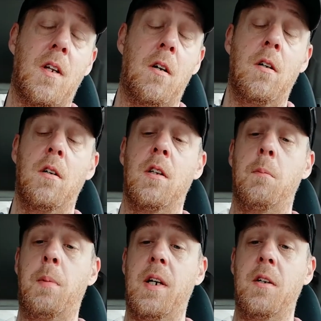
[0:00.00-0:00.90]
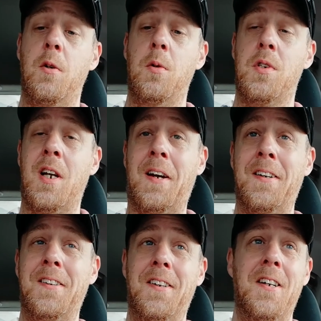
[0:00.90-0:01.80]
Oh, and the big news,
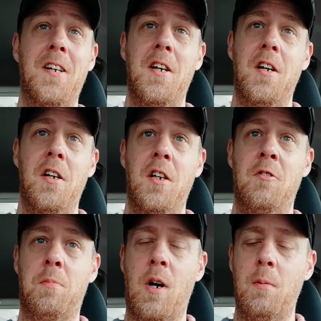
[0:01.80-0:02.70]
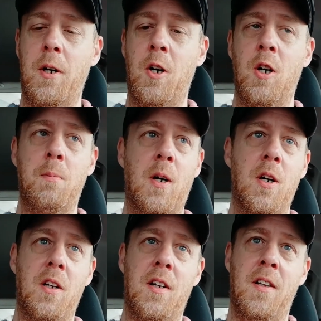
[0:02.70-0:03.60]
yeah. You've probably heard about it.